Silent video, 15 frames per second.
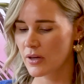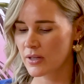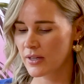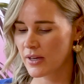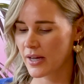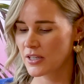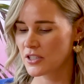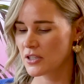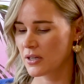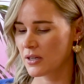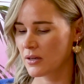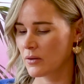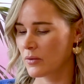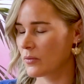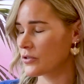
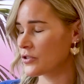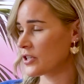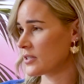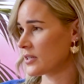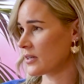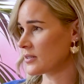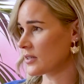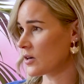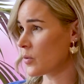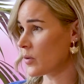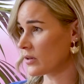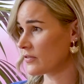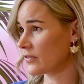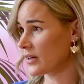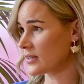engaging, she sounds like a
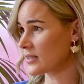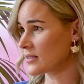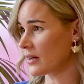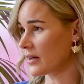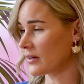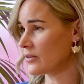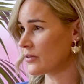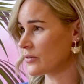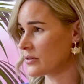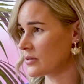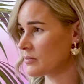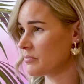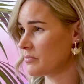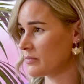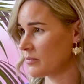qualified designer who's
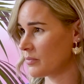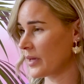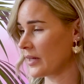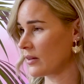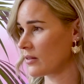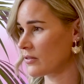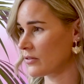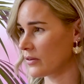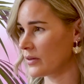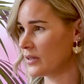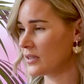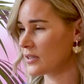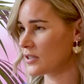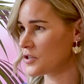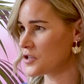been through
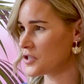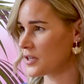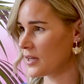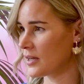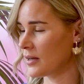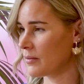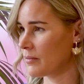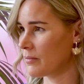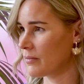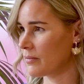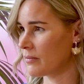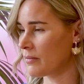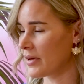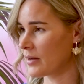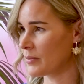it. She
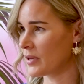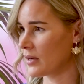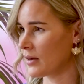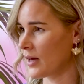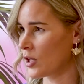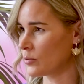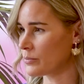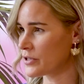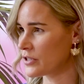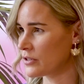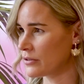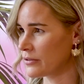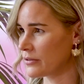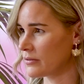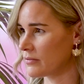maybe helped
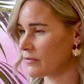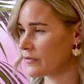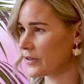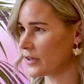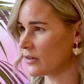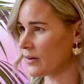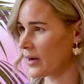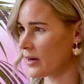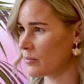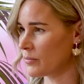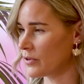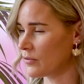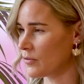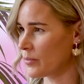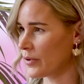you figure out a
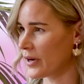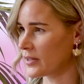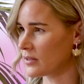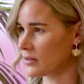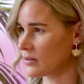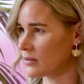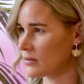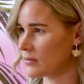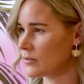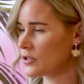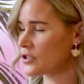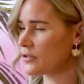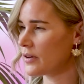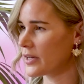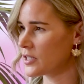bit of a brand
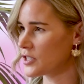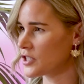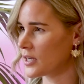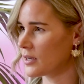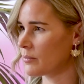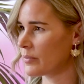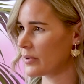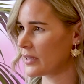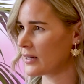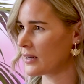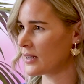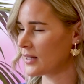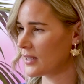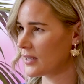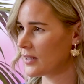strategy, but
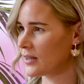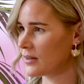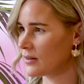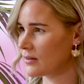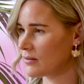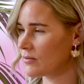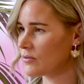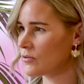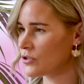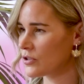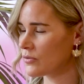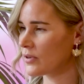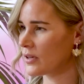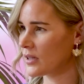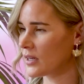did she
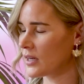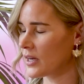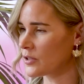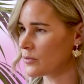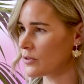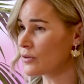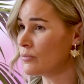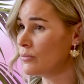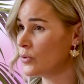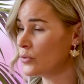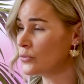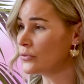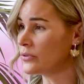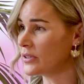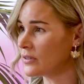really engage with the
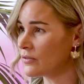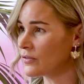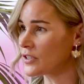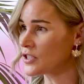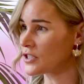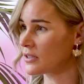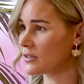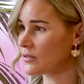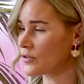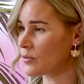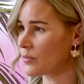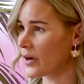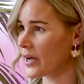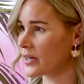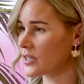mood and the vision of your
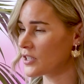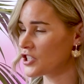brand?